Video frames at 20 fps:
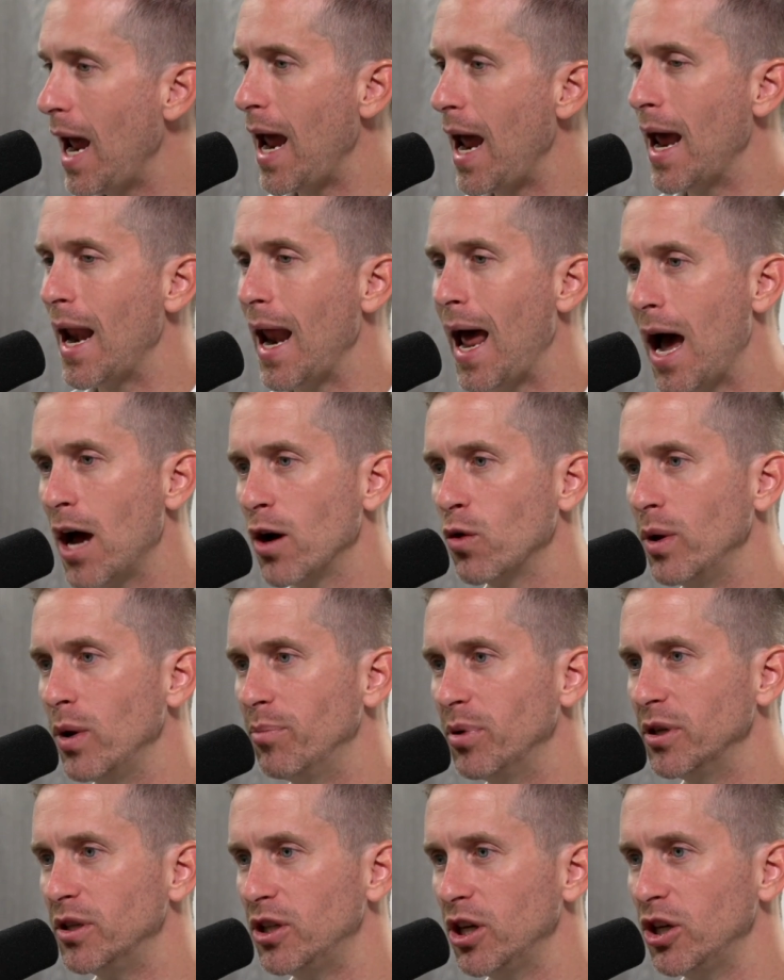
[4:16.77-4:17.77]
And how do we
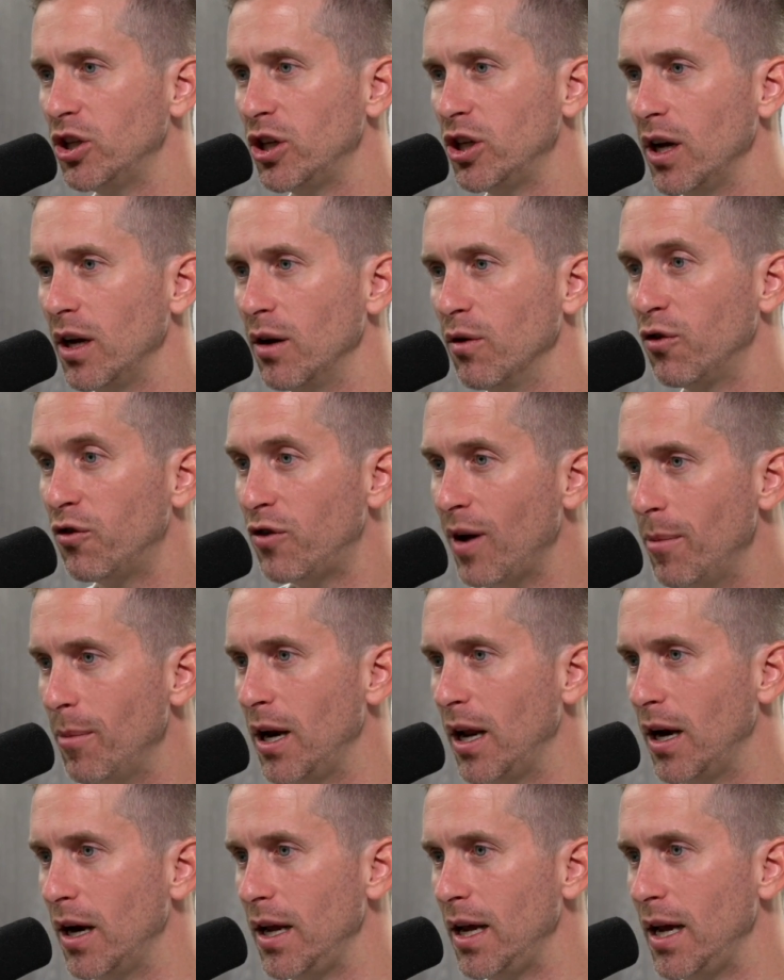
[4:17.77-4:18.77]
position
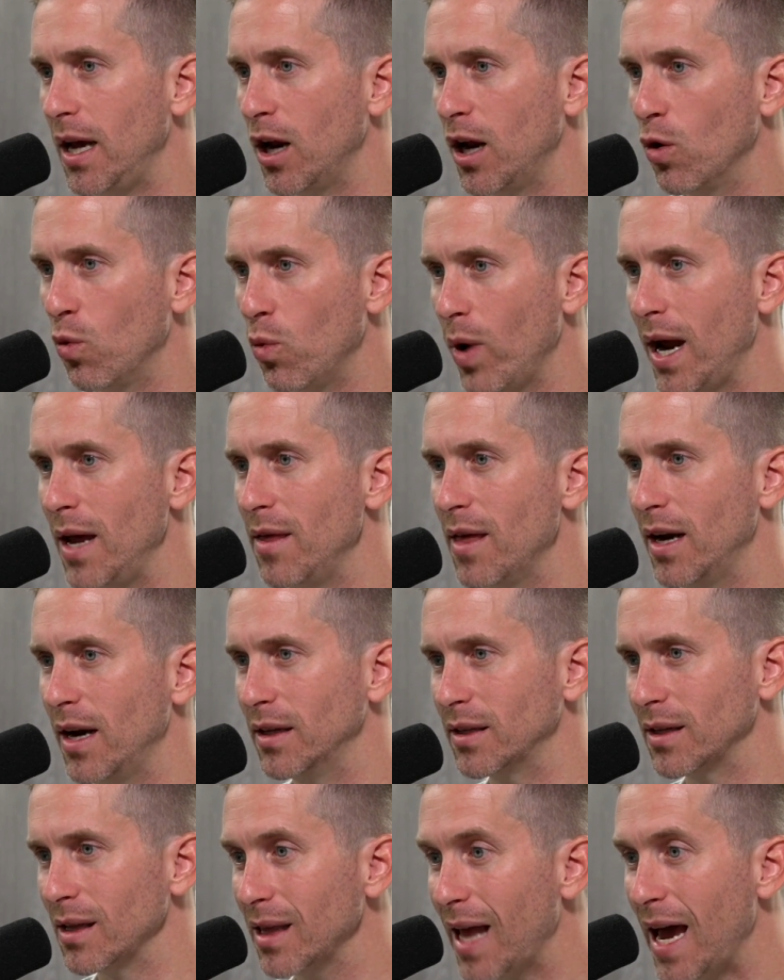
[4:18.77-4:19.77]
femininity in a way that
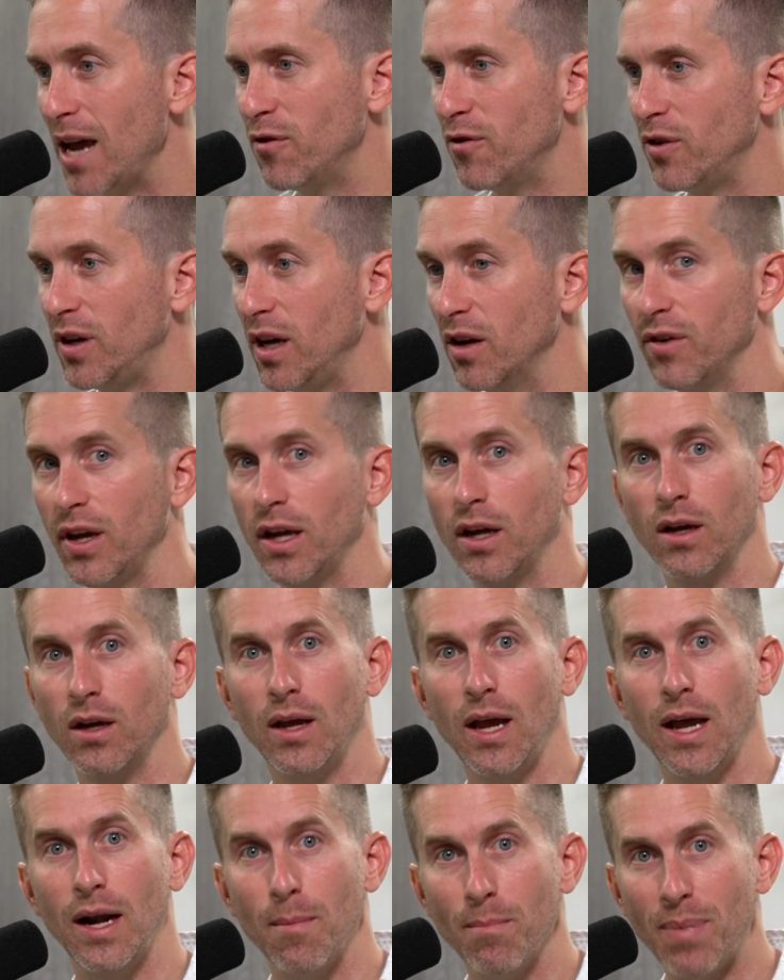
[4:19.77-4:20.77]
is life-giving
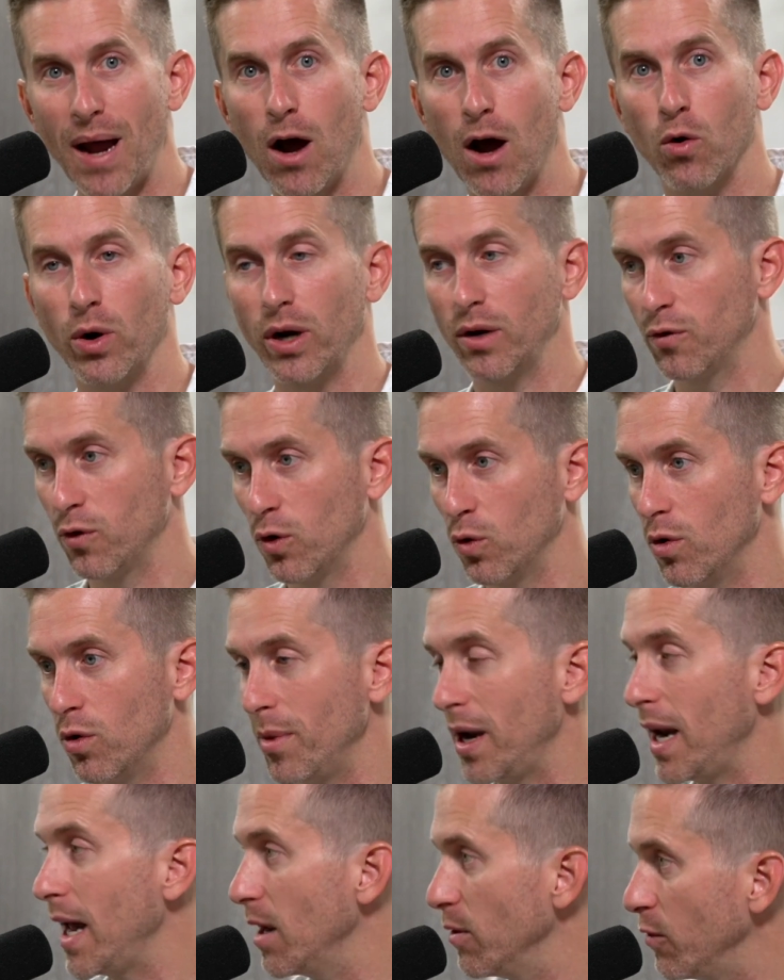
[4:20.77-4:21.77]
and empowering for a
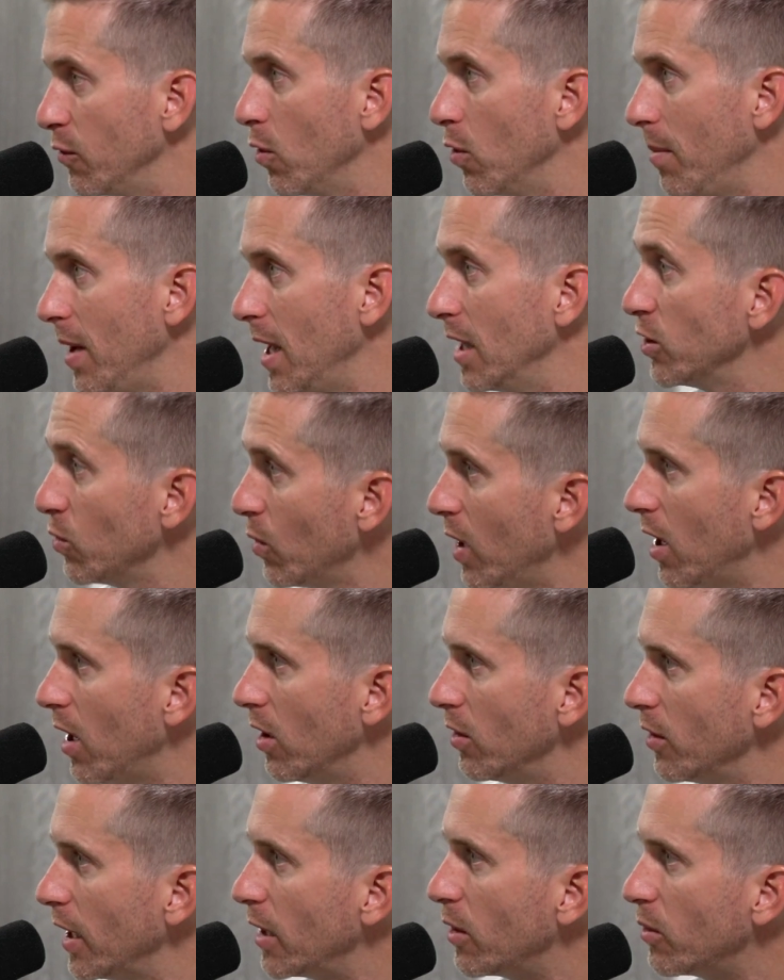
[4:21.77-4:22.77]
woman and for a man as
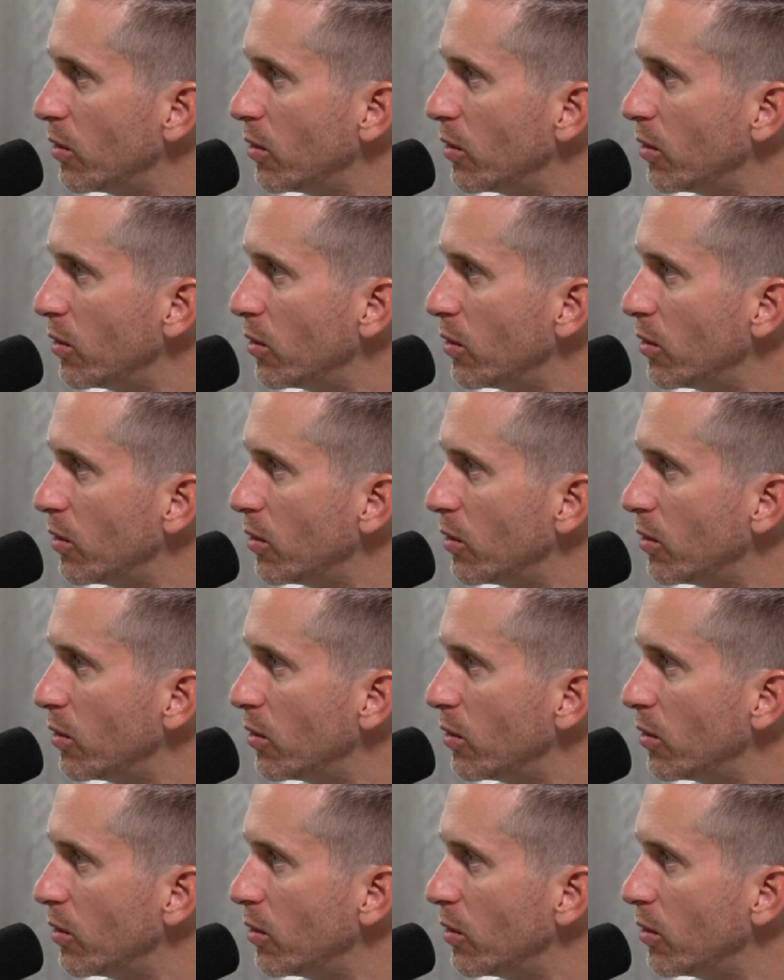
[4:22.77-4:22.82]
well? Like,